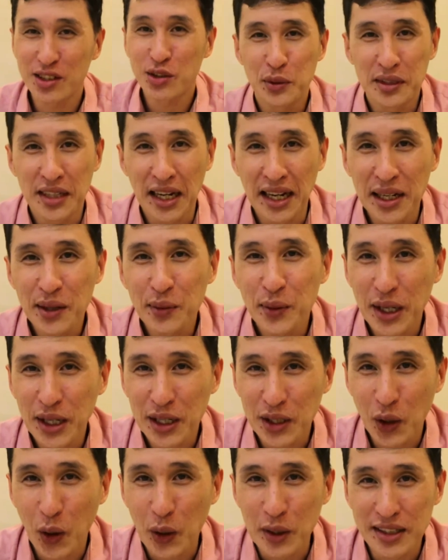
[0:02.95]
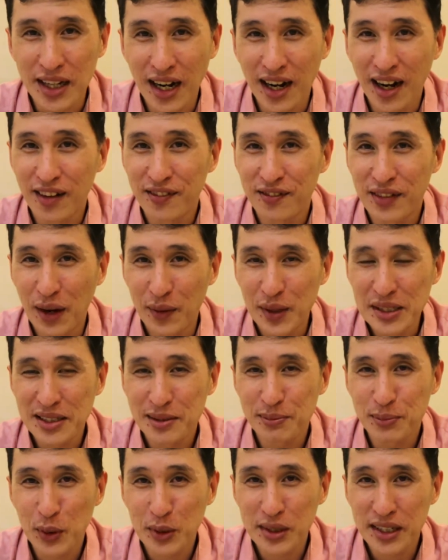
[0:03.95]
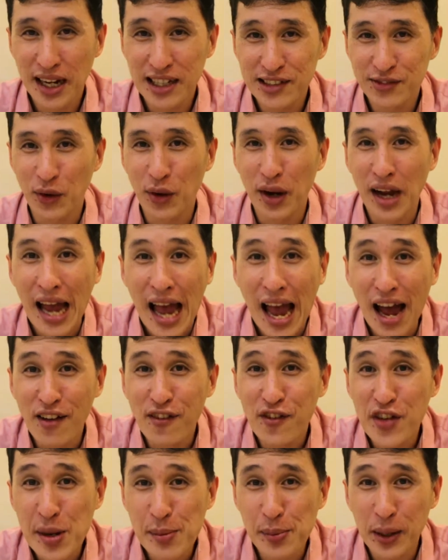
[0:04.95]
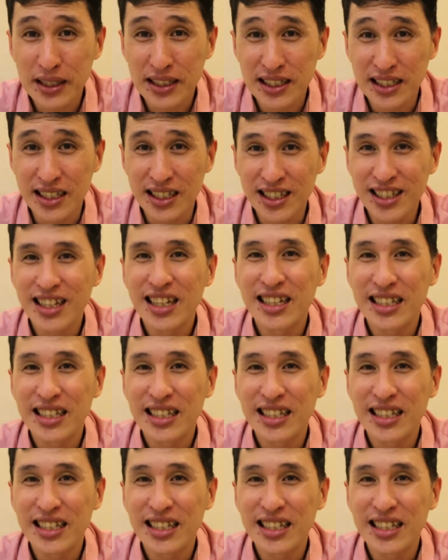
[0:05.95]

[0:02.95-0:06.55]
Today we're going to conduct a very simple test for everybody.